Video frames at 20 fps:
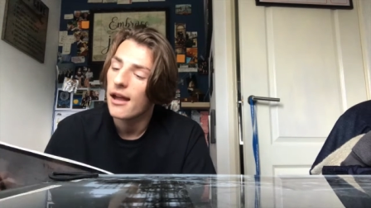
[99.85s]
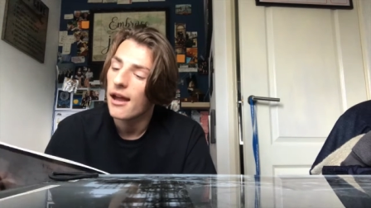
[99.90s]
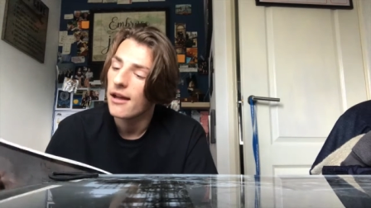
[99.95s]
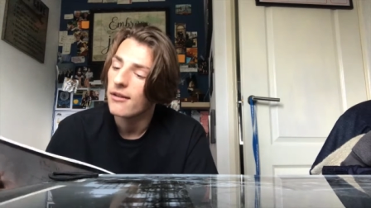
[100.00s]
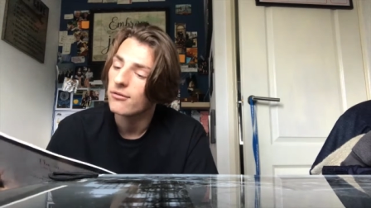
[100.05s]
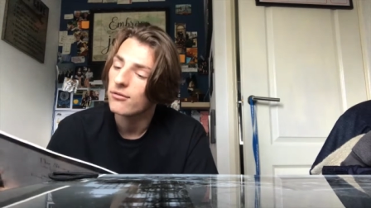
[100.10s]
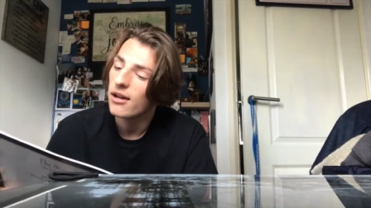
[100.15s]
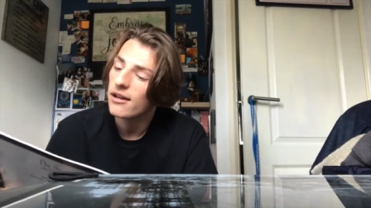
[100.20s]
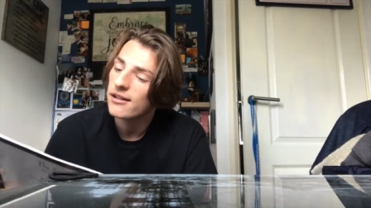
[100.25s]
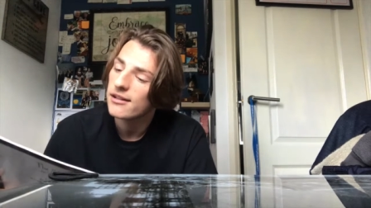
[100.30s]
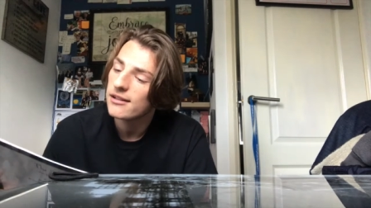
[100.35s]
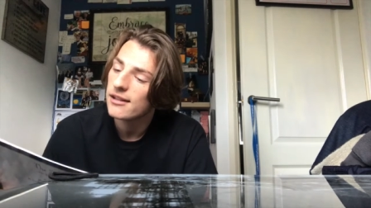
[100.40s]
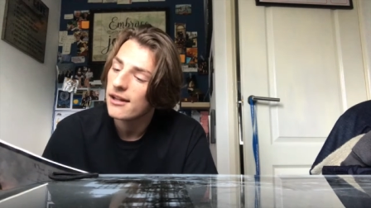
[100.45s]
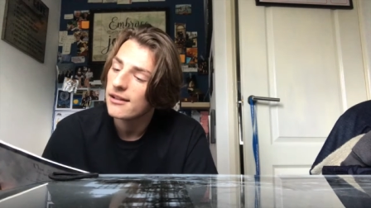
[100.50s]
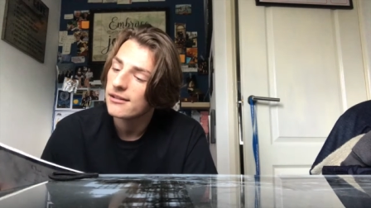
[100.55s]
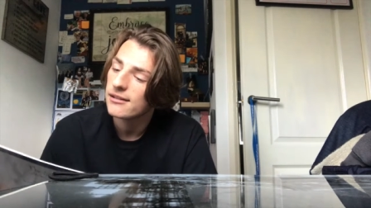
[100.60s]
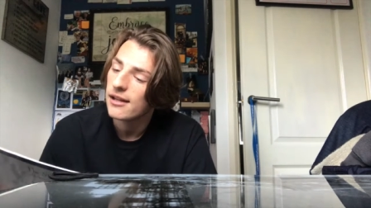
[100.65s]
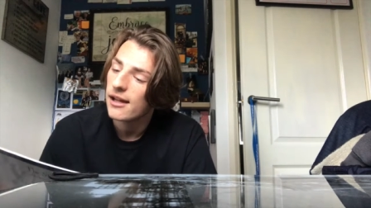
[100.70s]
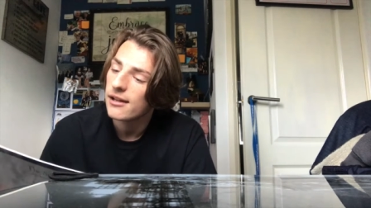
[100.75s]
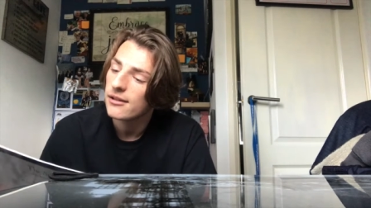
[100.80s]
And
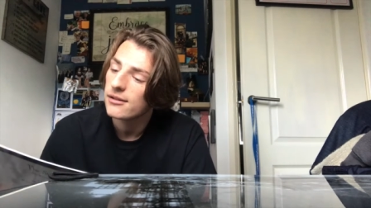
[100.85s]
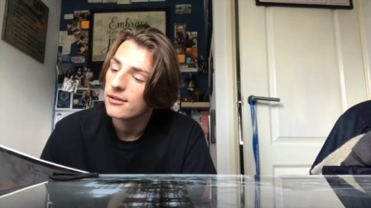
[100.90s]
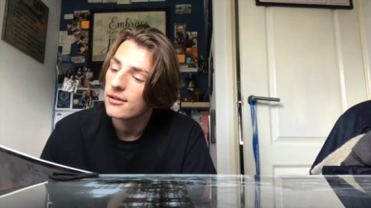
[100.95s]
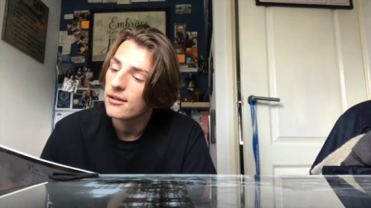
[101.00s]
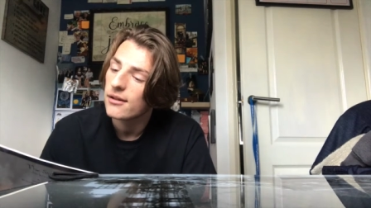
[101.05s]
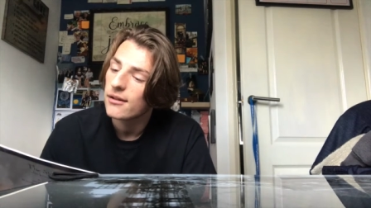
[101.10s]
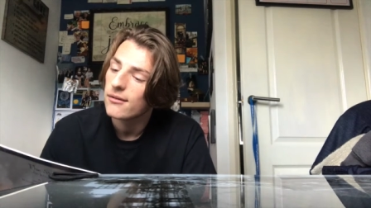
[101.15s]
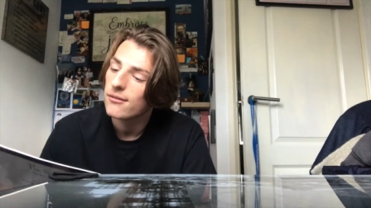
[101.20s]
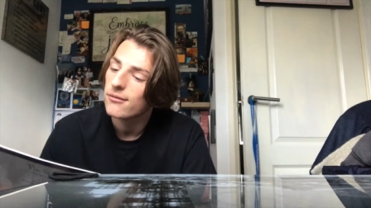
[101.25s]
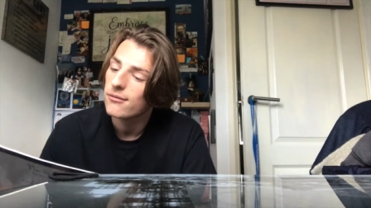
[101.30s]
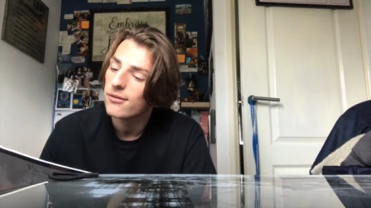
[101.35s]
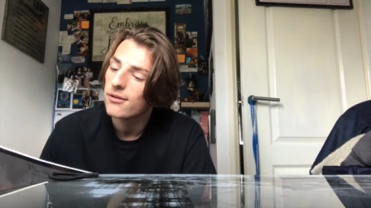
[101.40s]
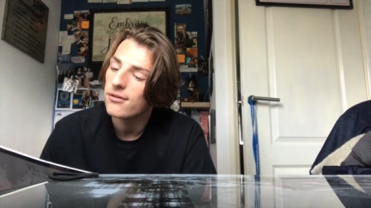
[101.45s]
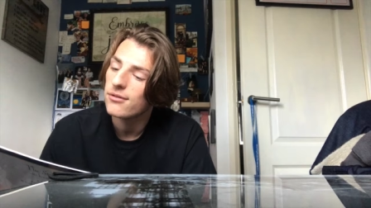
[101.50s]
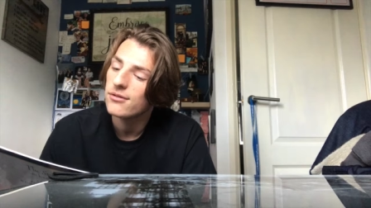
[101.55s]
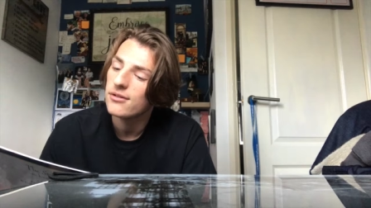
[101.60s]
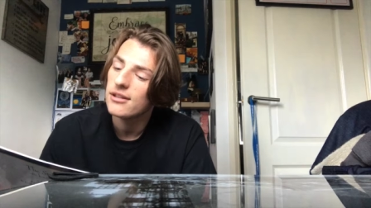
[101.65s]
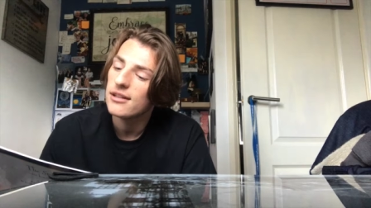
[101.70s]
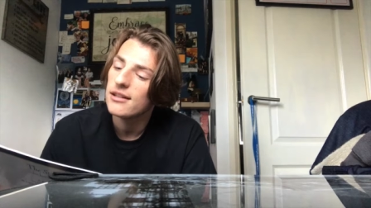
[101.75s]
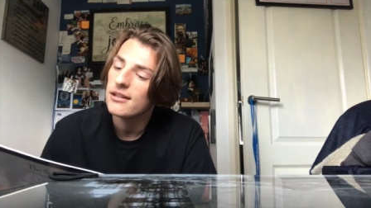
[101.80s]
rat-a-tat-tat,
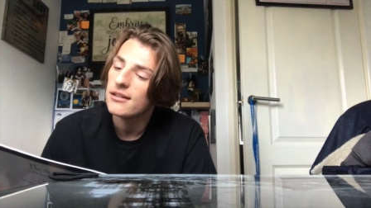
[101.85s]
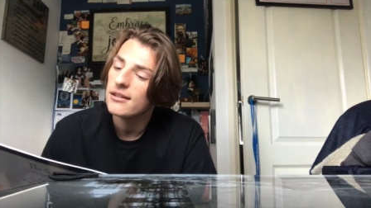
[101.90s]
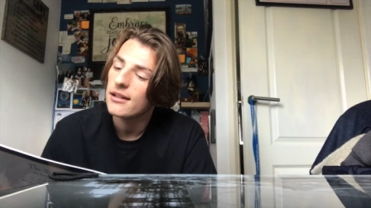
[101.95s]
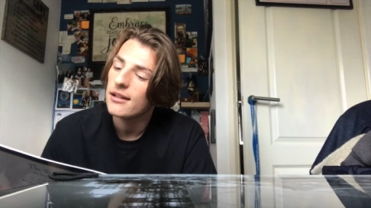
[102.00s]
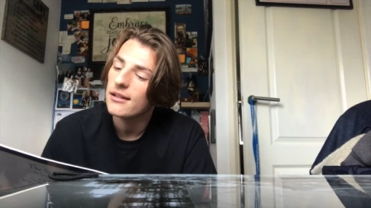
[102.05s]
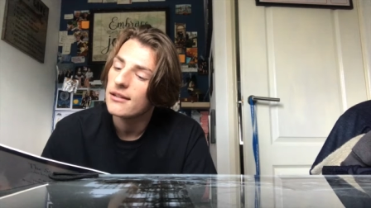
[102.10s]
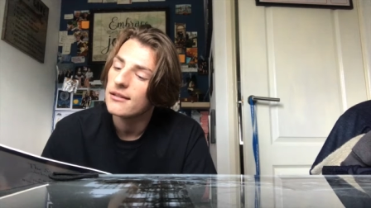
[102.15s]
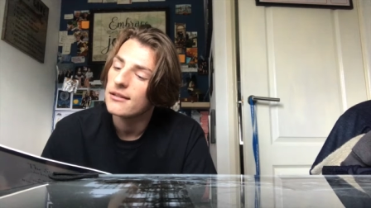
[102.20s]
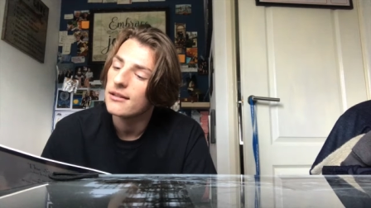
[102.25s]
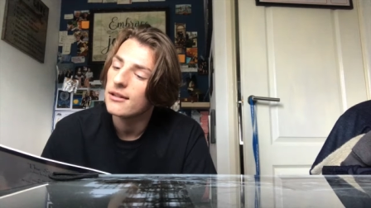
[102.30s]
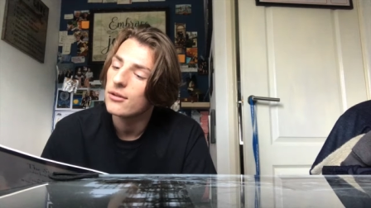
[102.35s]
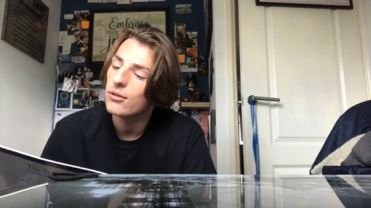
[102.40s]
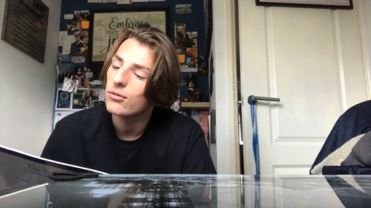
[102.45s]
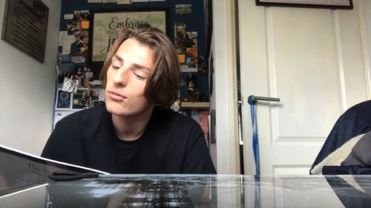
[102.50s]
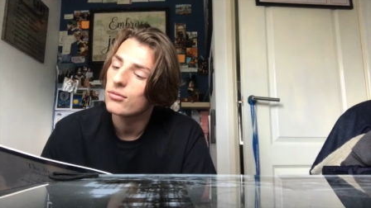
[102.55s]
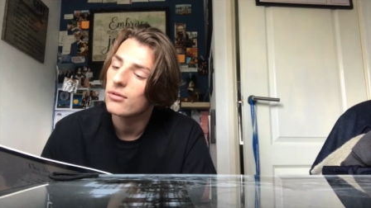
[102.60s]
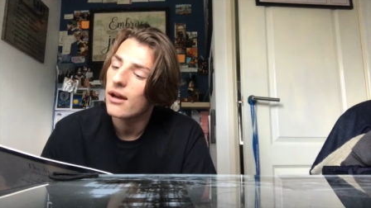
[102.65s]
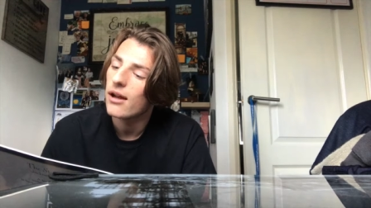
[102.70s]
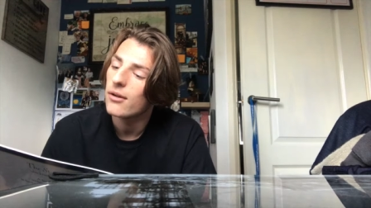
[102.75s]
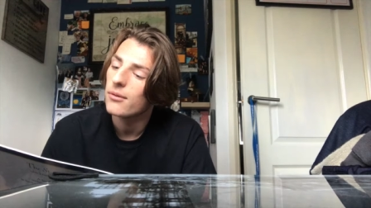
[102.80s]
fifteen
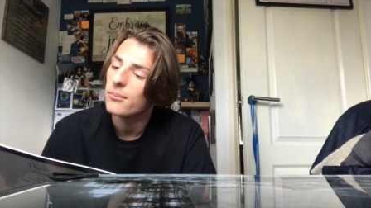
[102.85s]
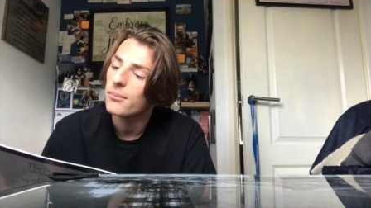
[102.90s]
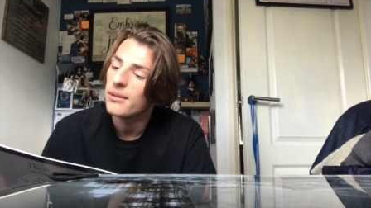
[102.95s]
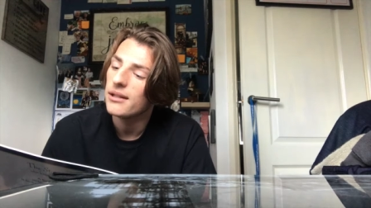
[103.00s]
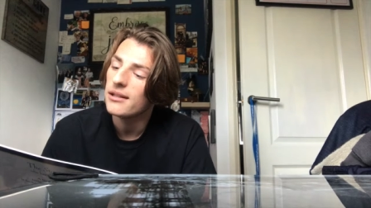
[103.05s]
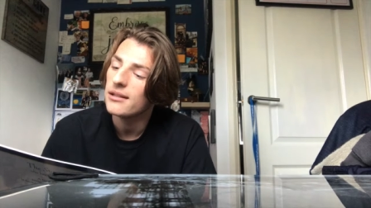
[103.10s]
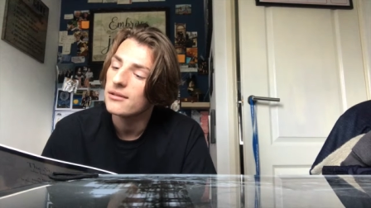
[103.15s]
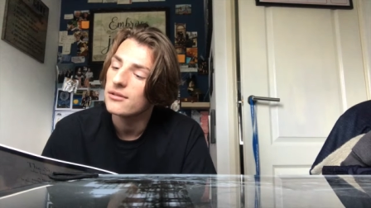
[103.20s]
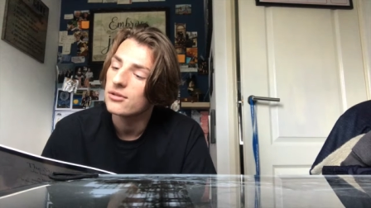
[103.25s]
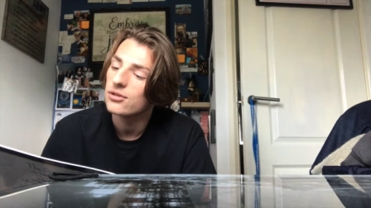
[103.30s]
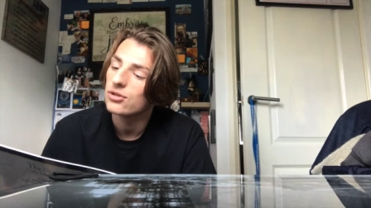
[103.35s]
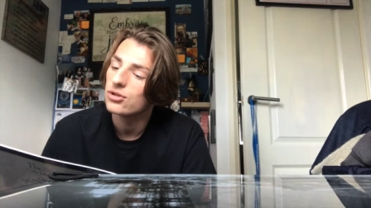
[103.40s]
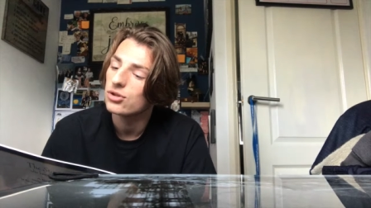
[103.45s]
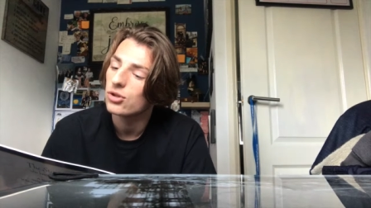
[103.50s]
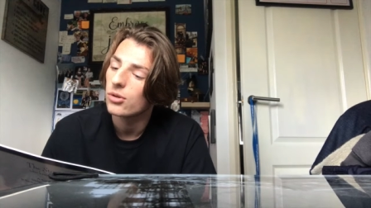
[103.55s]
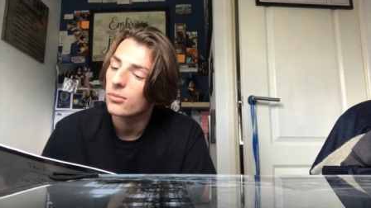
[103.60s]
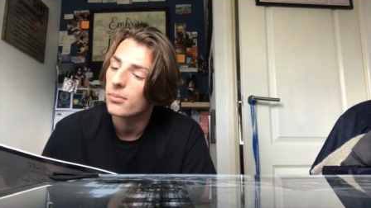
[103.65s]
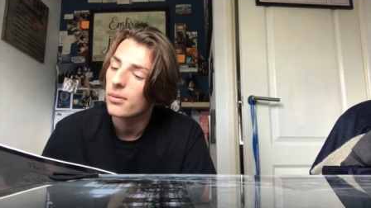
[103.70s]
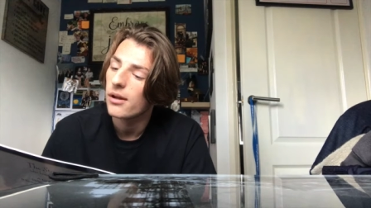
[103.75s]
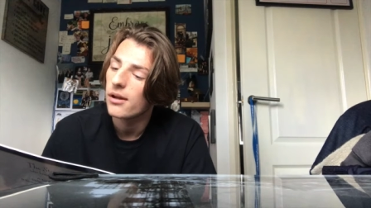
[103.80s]
little round beans
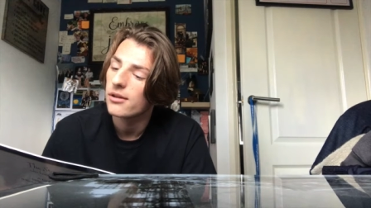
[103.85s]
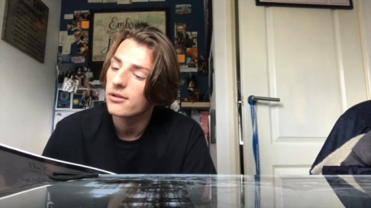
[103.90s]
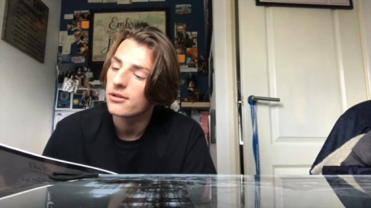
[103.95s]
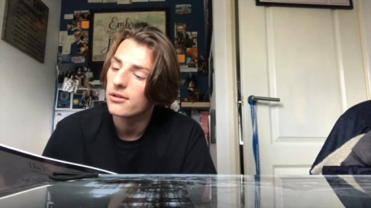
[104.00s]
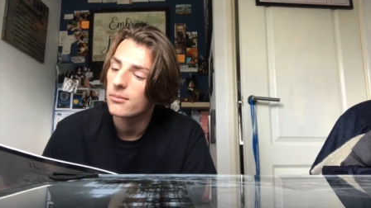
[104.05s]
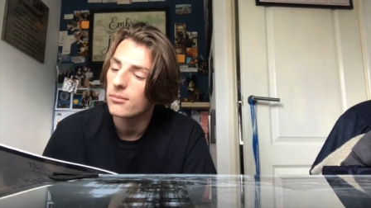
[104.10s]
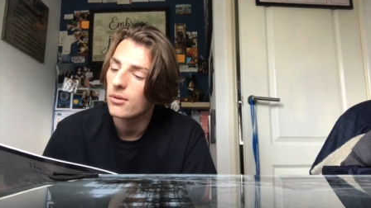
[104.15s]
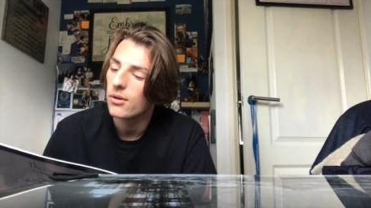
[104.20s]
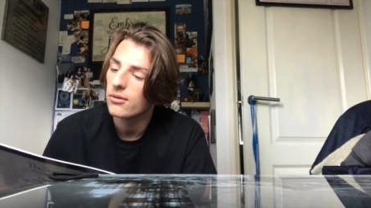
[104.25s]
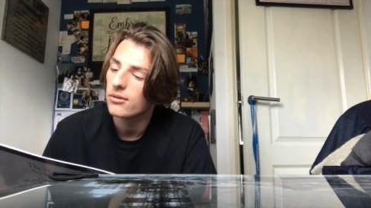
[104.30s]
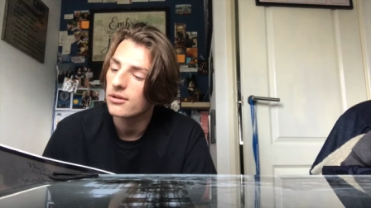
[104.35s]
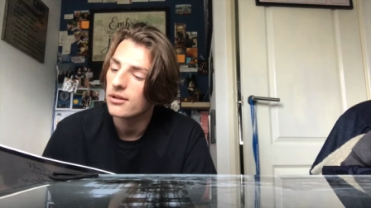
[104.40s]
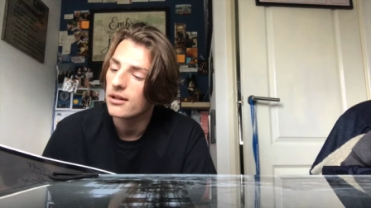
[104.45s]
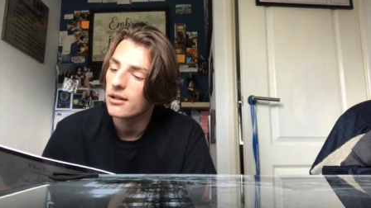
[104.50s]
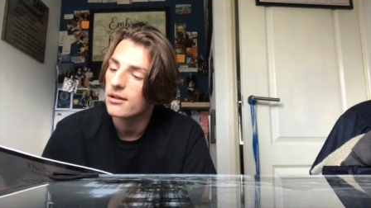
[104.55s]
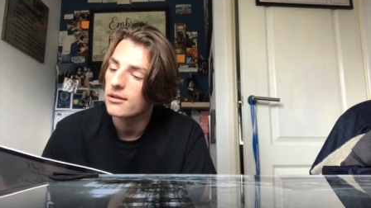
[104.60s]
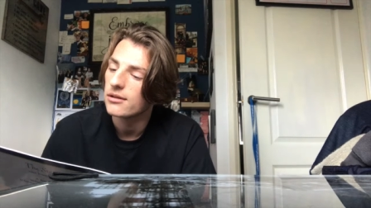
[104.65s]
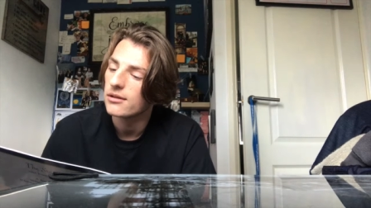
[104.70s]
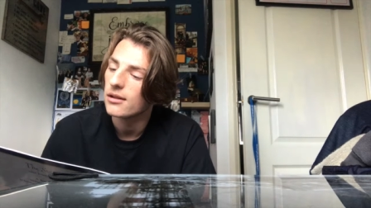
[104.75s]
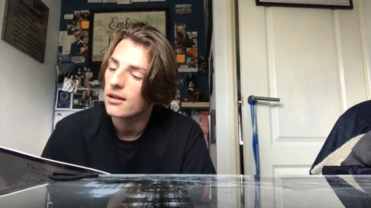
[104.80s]
shot past the mole's
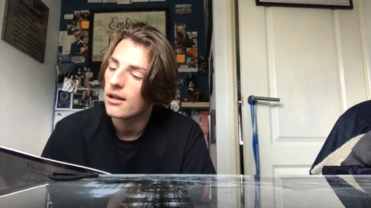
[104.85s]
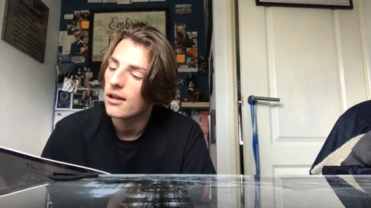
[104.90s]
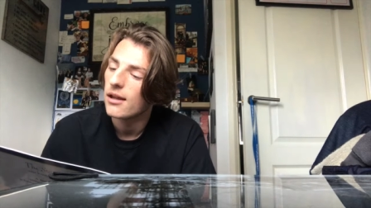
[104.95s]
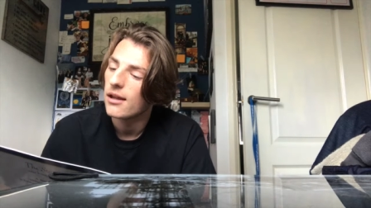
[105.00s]
ears.